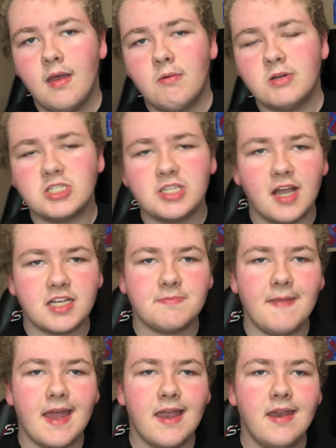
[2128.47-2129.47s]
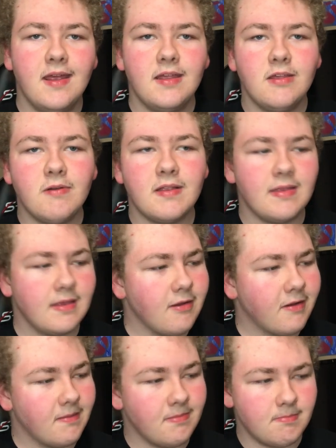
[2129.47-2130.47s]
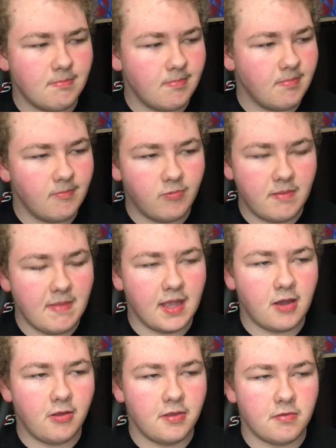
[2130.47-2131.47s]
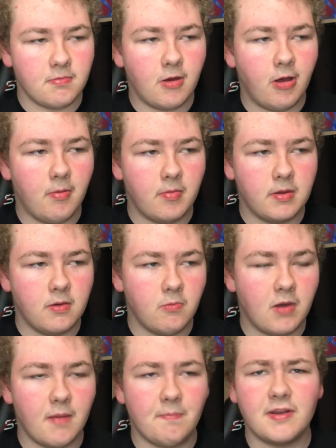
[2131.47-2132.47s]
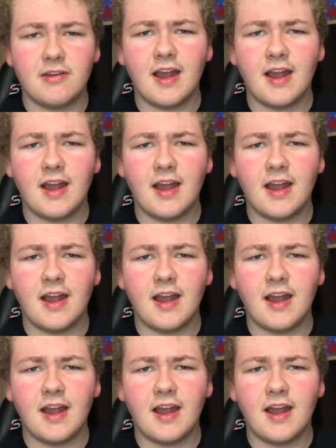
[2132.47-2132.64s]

Which sucks, man. You can remake all this all you want, but you're